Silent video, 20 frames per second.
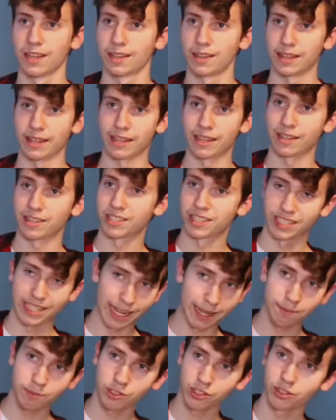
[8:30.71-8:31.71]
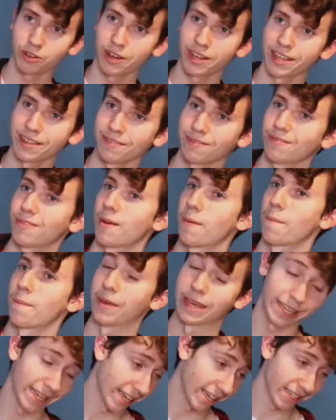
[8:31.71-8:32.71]
The same string
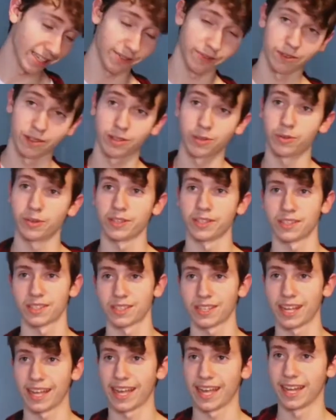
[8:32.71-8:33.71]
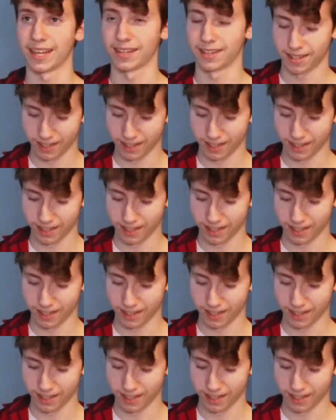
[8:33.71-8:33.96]
making a different noise. And